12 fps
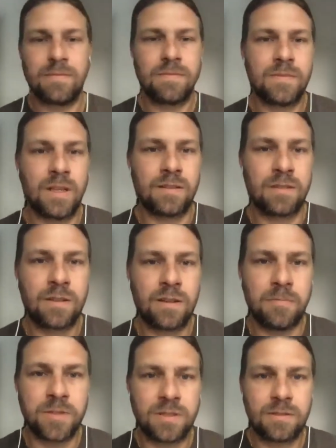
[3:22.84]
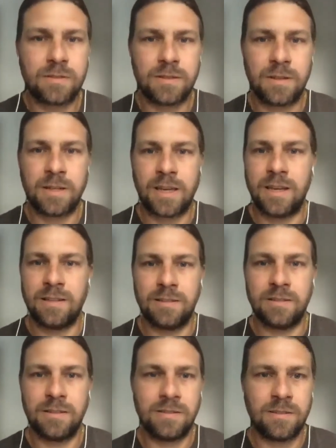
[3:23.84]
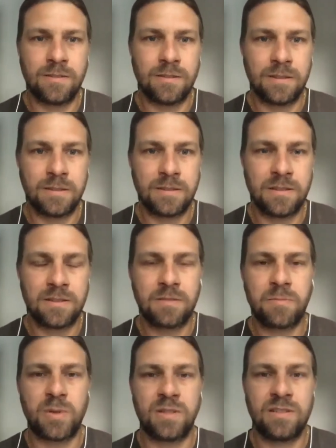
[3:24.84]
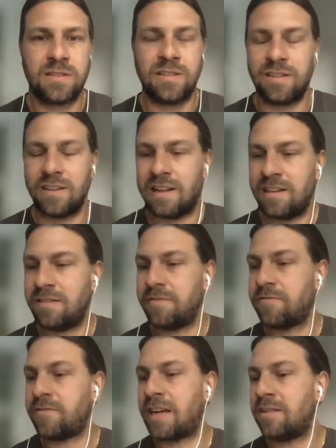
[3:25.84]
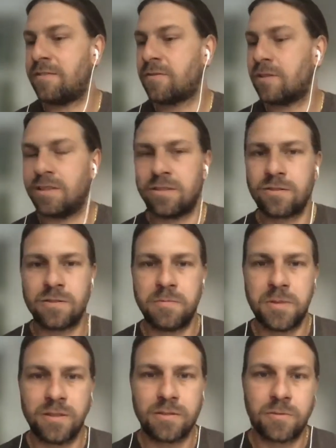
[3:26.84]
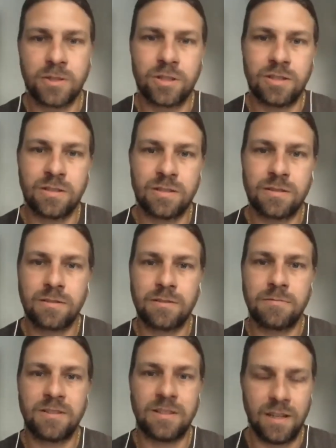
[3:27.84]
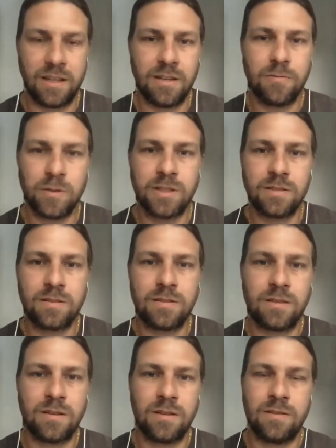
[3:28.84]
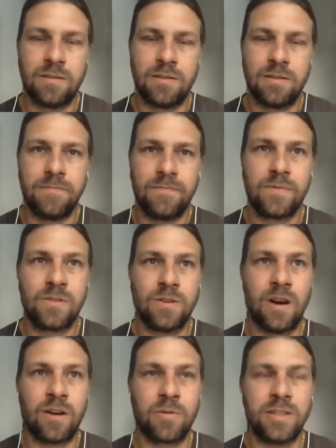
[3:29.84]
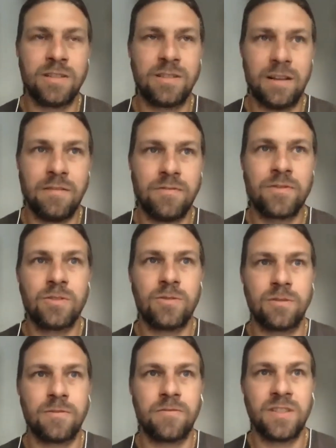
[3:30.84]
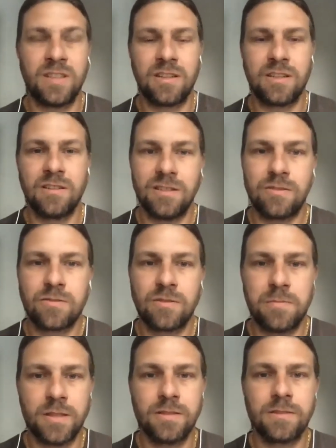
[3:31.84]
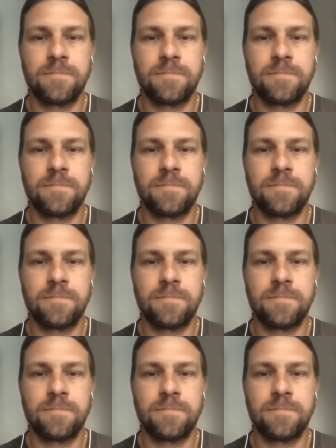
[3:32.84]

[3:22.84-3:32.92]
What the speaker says: that comes again in this persistent identifier for instrument, which is dealing with the hardware itself, so the physical instrument.